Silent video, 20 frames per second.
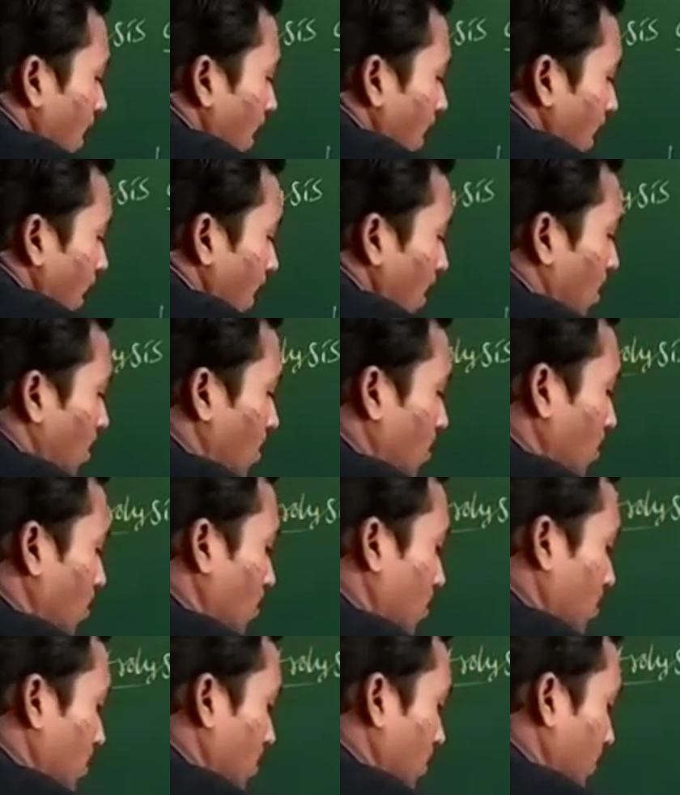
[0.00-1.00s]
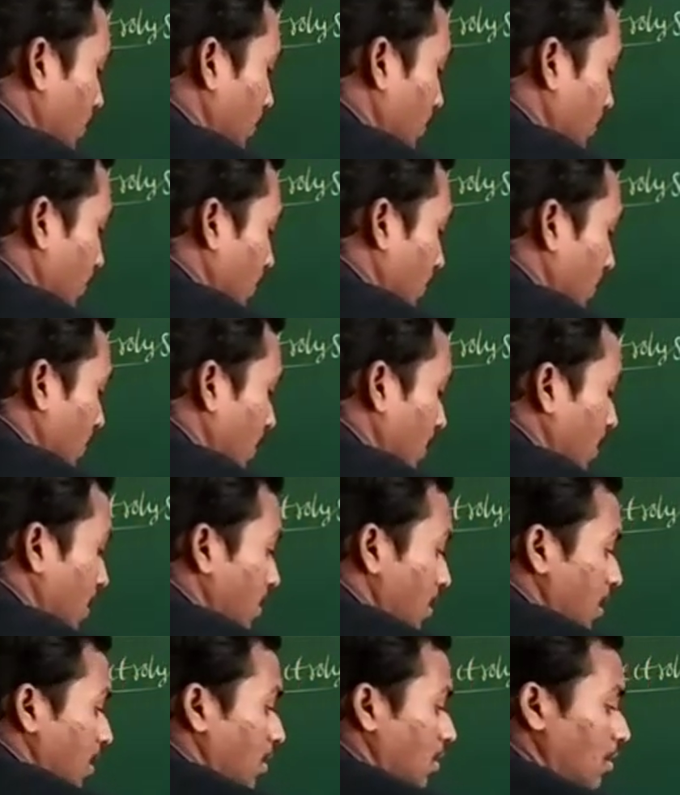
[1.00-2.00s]
electrodes.
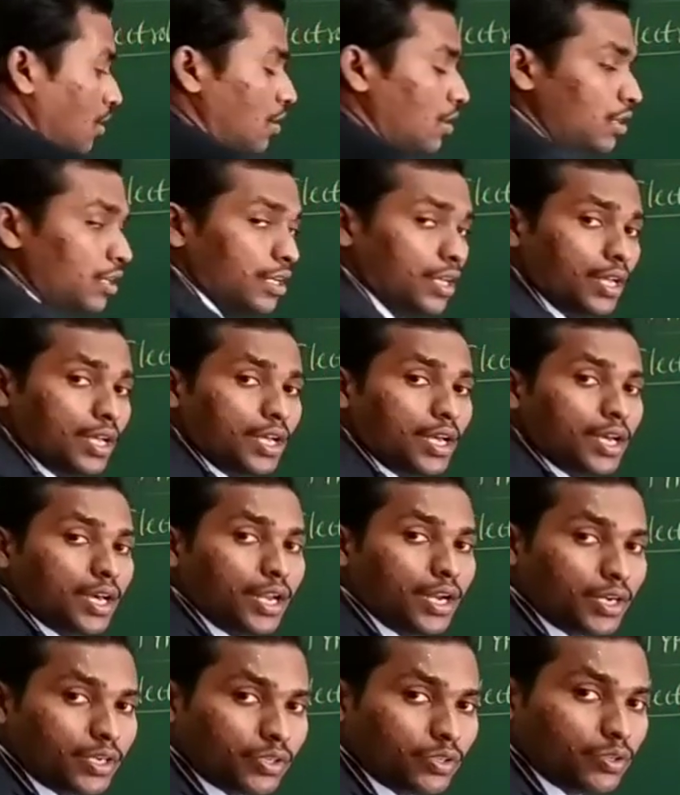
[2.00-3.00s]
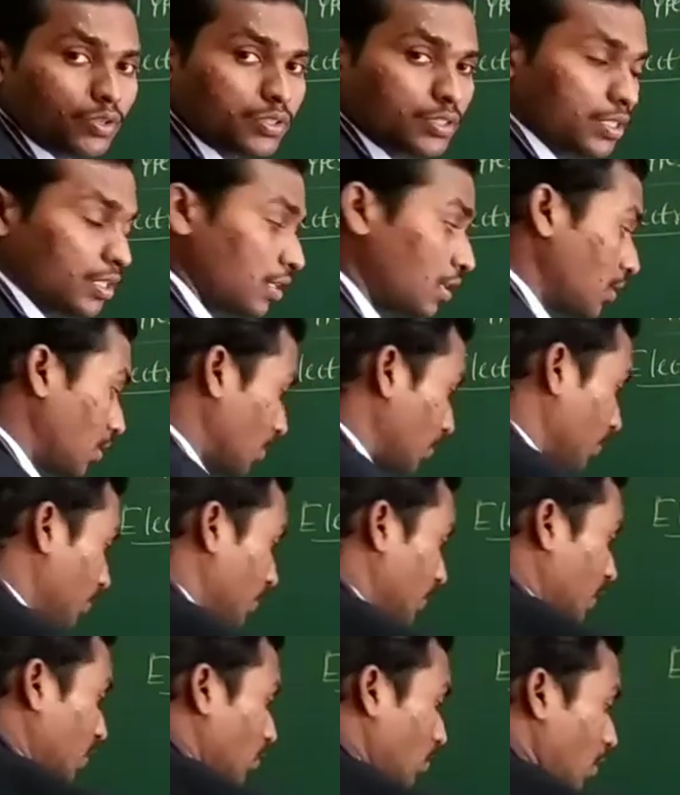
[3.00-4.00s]
These are called electrodes.
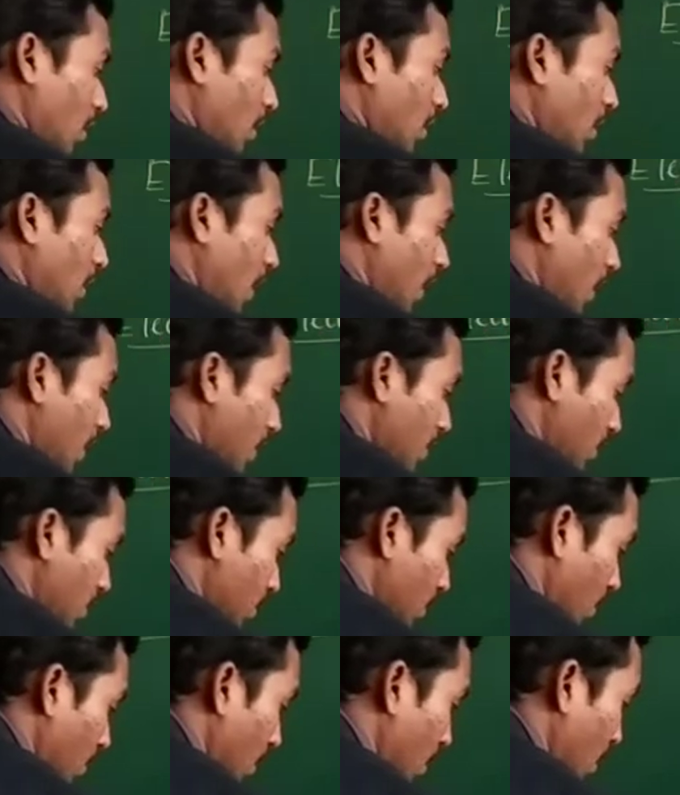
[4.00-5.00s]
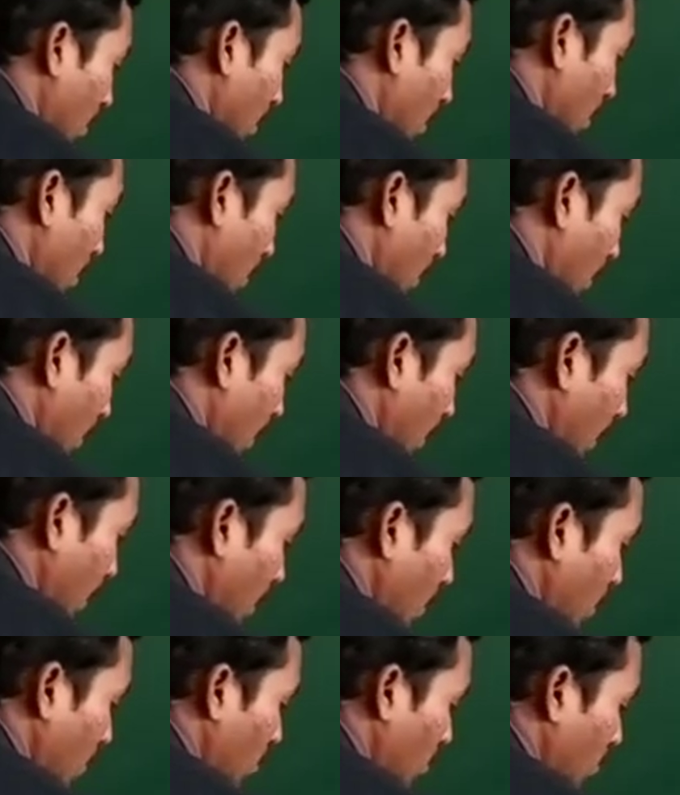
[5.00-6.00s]
One has
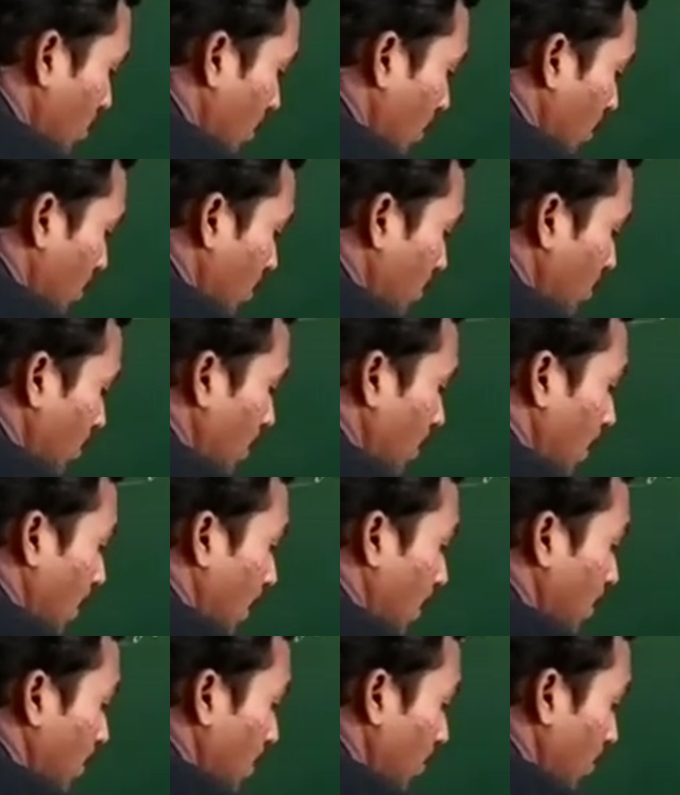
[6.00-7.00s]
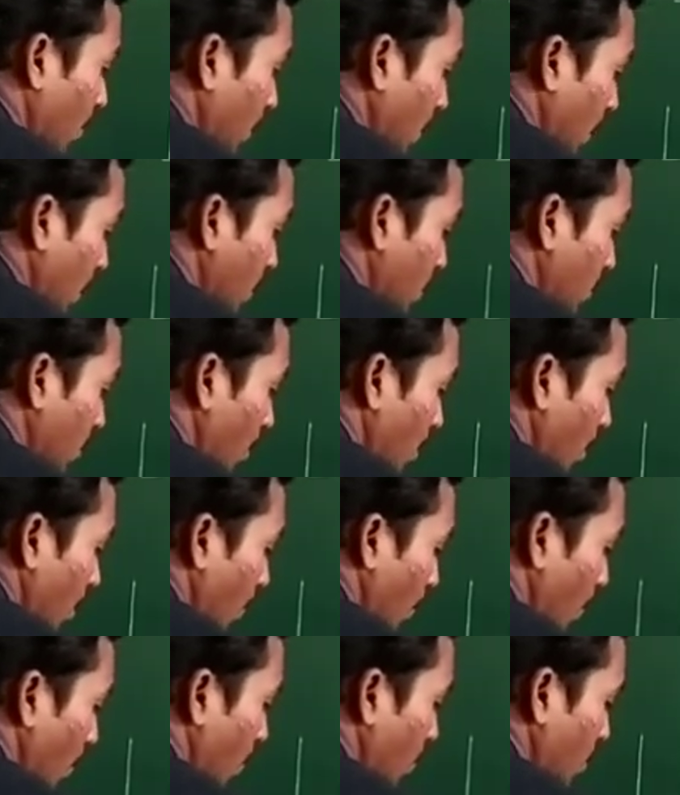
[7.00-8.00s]
negative charge, another one has
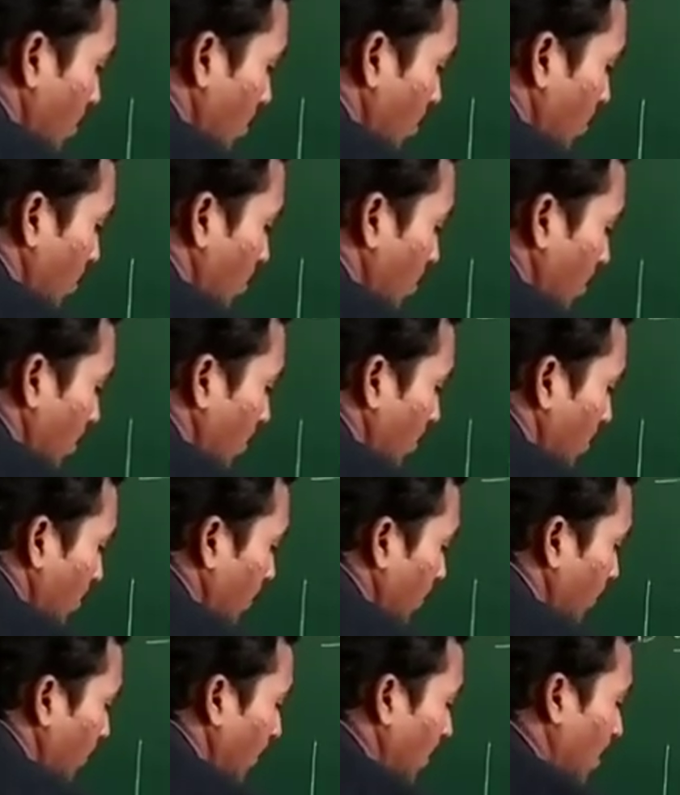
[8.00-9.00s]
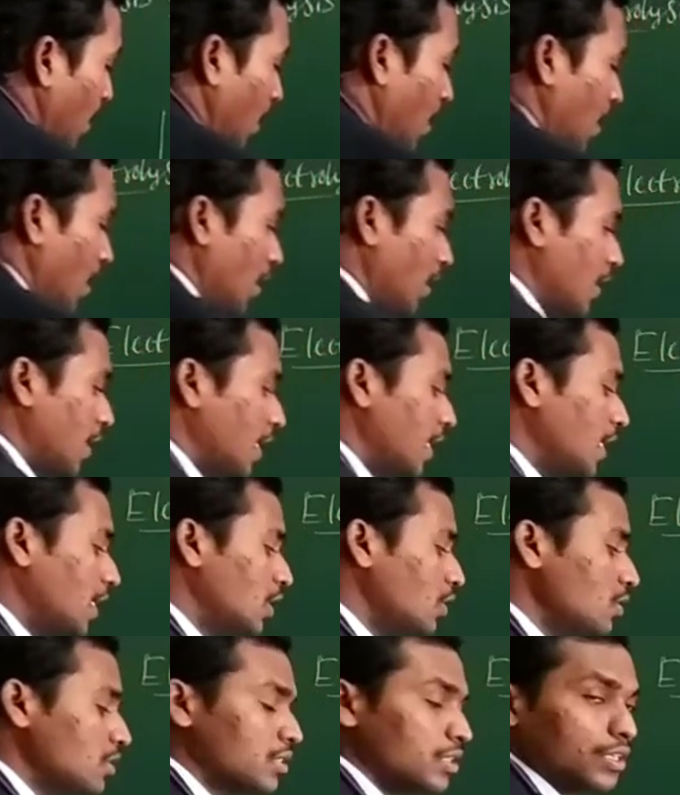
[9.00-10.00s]
positive charge.
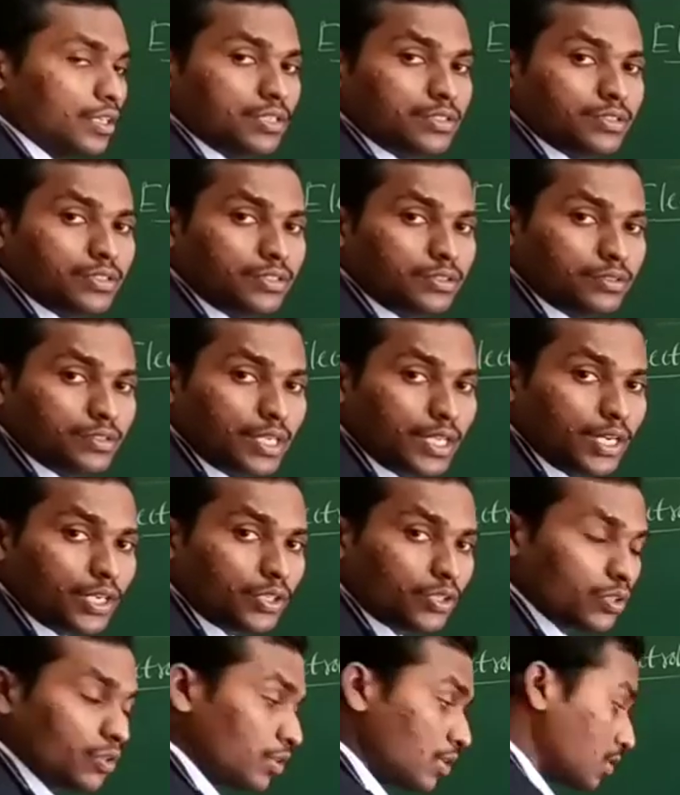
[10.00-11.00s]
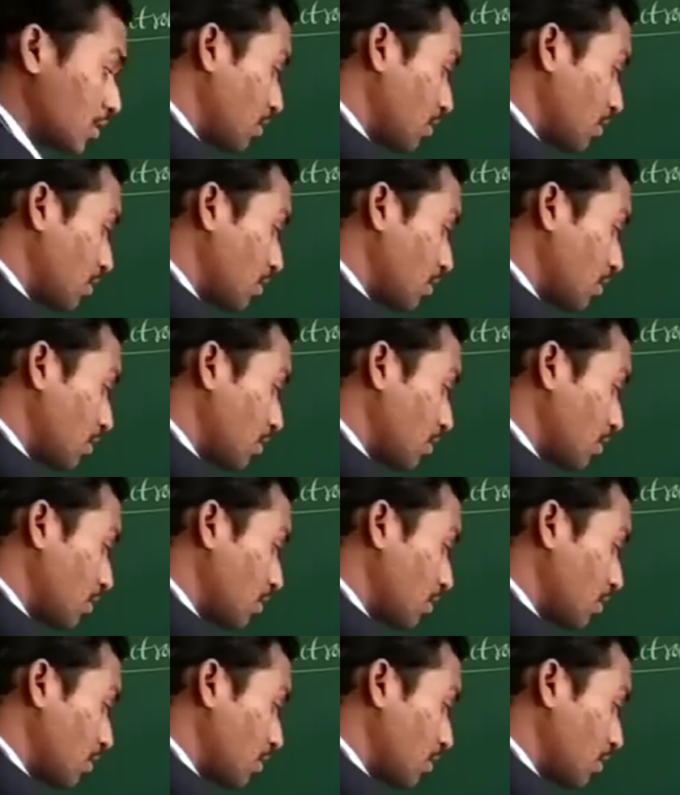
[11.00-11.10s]
Negative charge electrode is